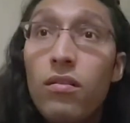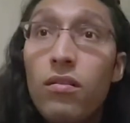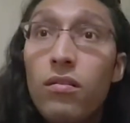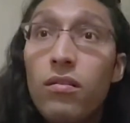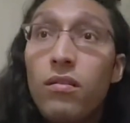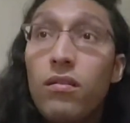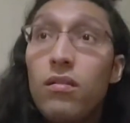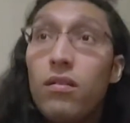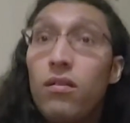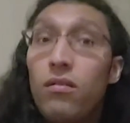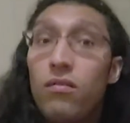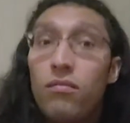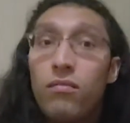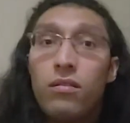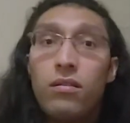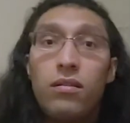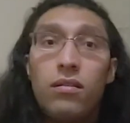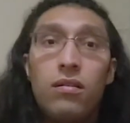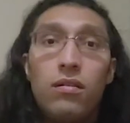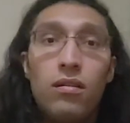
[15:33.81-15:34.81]
And
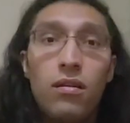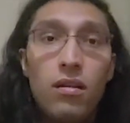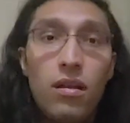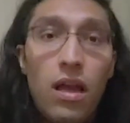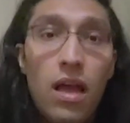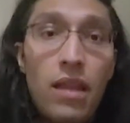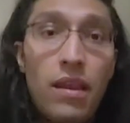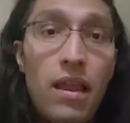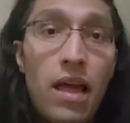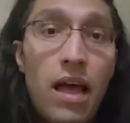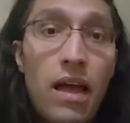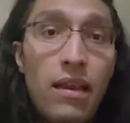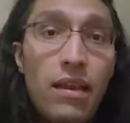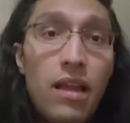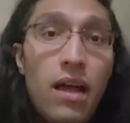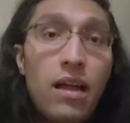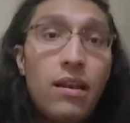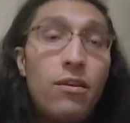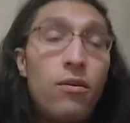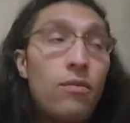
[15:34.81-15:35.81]

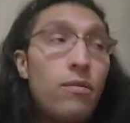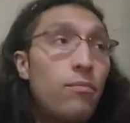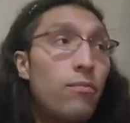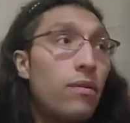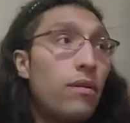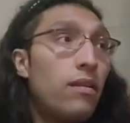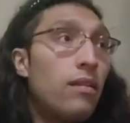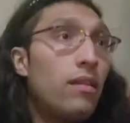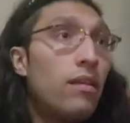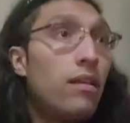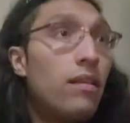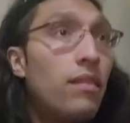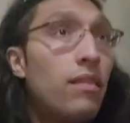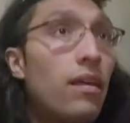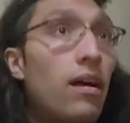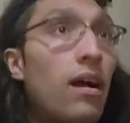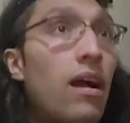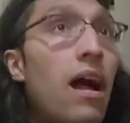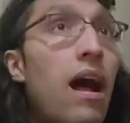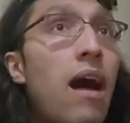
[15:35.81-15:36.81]
I know in one of
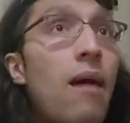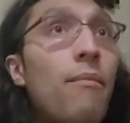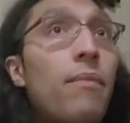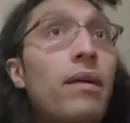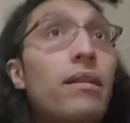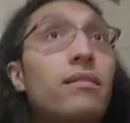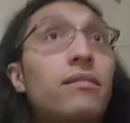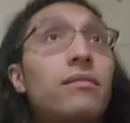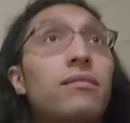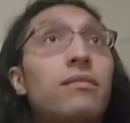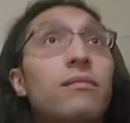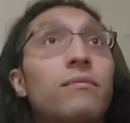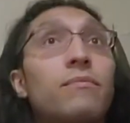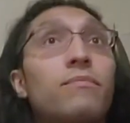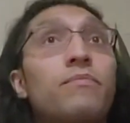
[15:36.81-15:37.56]
the comments,